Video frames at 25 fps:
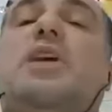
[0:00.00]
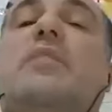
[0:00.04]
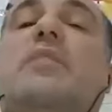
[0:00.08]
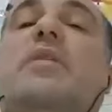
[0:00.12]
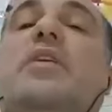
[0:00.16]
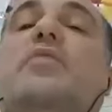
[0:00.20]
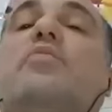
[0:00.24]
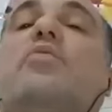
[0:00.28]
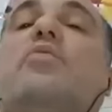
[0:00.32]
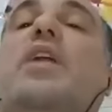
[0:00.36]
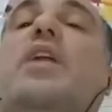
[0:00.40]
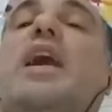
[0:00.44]

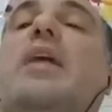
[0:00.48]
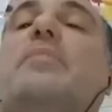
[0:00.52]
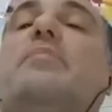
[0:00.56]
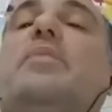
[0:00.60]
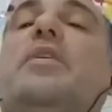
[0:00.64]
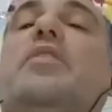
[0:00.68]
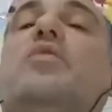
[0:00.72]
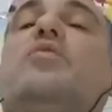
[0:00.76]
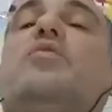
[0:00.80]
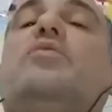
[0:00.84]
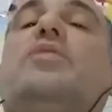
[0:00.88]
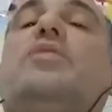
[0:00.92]
about what
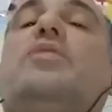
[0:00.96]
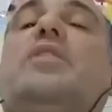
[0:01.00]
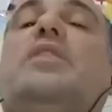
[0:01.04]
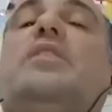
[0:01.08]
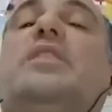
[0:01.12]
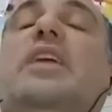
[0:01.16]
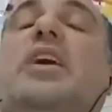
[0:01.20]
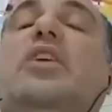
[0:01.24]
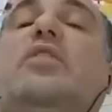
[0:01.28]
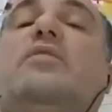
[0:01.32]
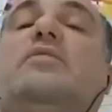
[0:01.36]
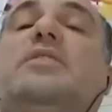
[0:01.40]
happened on the
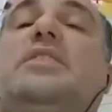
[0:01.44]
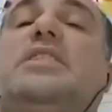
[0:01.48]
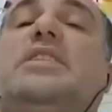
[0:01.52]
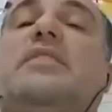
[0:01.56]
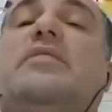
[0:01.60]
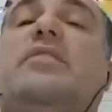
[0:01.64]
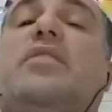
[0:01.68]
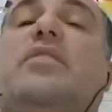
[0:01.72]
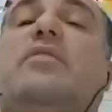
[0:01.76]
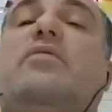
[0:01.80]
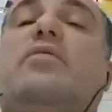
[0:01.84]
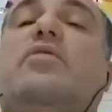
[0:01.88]
day of the
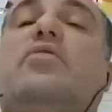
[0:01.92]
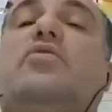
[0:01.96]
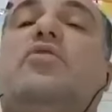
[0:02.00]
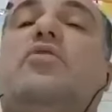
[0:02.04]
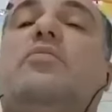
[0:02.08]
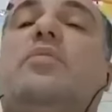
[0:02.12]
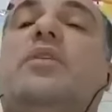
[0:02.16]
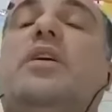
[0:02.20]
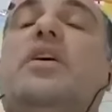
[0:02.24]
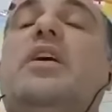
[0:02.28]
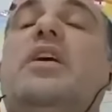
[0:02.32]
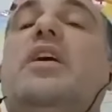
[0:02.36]
7th of
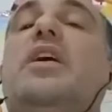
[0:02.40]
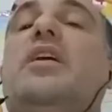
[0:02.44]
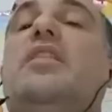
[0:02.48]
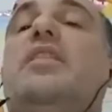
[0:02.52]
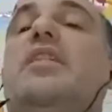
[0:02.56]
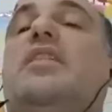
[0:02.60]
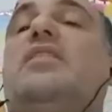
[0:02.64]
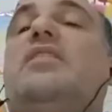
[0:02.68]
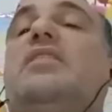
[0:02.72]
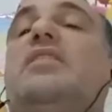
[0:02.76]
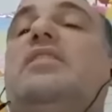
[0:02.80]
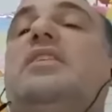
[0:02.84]
October,
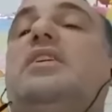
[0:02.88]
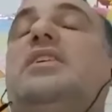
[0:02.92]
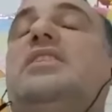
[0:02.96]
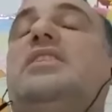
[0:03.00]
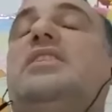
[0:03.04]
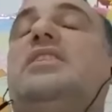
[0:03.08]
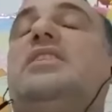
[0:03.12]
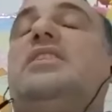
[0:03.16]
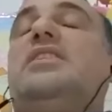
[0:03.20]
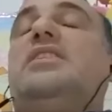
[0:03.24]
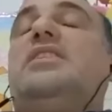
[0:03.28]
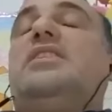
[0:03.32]
that the
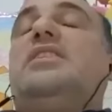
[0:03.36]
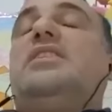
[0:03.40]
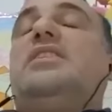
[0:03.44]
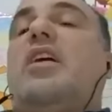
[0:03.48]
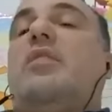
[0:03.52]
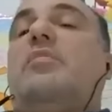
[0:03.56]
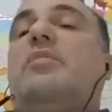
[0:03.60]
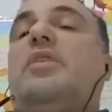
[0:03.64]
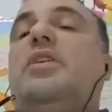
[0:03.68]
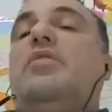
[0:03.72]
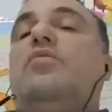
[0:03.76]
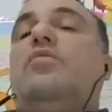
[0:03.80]
Israeli
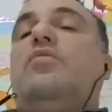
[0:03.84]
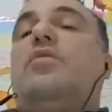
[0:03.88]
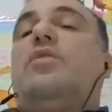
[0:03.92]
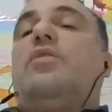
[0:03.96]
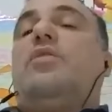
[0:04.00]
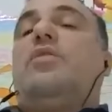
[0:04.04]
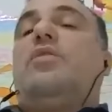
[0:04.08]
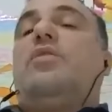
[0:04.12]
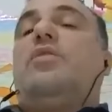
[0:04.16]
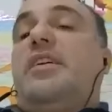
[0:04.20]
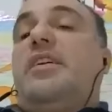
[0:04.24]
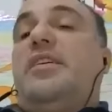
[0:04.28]
army
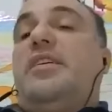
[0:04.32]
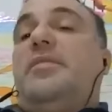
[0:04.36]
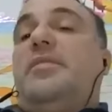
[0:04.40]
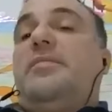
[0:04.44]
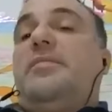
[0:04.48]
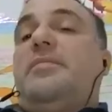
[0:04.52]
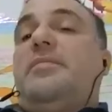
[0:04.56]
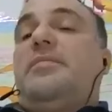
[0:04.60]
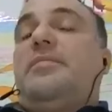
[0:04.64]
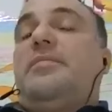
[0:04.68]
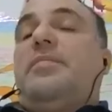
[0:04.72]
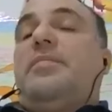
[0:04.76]
was
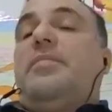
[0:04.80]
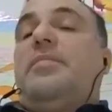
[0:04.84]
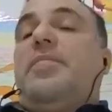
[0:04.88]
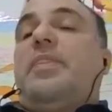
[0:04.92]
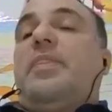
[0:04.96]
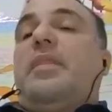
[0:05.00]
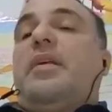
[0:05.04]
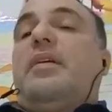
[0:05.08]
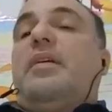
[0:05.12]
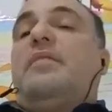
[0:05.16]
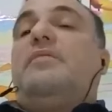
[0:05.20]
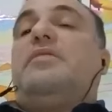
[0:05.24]
ready
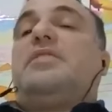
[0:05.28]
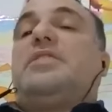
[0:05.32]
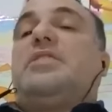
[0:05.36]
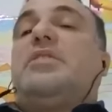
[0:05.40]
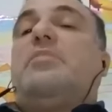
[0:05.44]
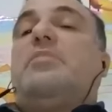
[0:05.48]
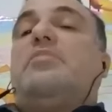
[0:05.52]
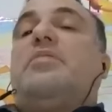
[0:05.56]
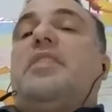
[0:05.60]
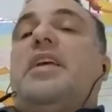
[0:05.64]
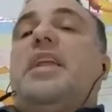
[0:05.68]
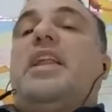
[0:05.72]

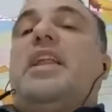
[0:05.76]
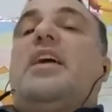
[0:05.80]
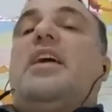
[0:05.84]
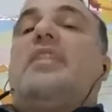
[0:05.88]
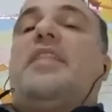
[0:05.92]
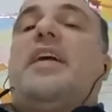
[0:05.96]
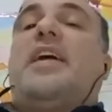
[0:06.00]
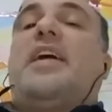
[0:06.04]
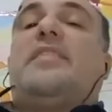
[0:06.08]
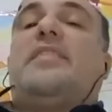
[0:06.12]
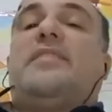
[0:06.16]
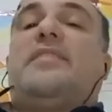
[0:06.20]
for something
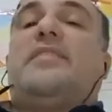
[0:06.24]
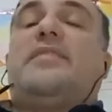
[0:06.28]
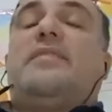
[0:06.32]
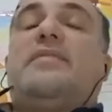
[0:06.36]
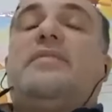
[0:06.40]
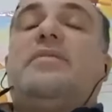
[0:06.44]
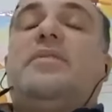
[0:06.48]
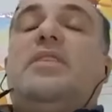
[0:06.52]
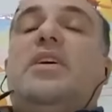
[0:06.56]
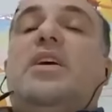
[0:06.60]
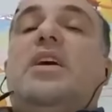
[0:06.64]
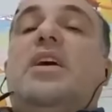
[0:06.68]
like that.
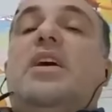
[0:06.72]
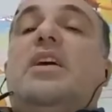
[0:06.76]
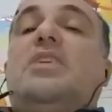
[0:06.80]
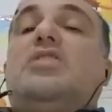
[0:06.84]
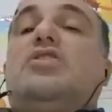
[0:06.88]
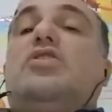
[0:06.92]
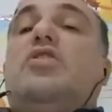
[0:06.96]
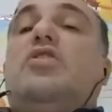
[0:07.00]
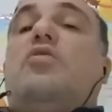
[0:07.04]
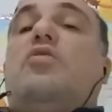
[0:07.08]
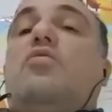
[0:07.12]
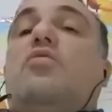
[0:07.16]

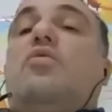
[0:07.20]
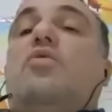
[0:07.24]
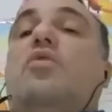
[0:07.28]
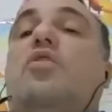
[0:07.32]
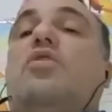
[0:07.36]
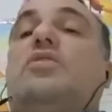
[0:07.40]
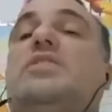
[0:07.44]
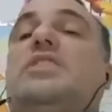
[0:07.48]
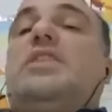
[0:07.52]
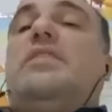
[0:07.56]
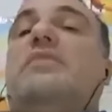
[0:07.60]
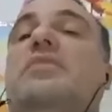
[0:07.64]
So
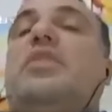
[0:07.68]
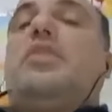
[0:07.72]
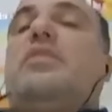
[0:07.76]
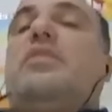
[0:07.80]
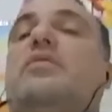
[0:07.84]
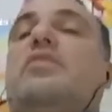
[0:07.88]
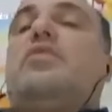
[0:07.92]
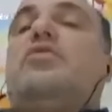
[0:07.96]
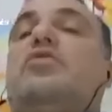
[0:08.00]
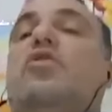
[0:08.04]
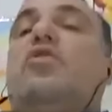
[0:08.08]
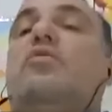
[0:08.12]
on 7th
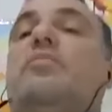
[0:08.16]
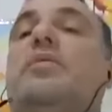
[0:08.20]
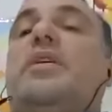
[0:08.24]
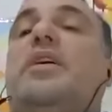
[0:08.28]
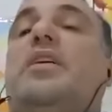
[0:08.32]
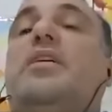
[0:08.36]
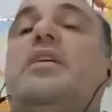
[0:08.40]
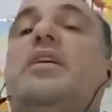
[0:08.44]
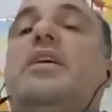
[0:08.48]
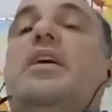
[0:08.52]
of October,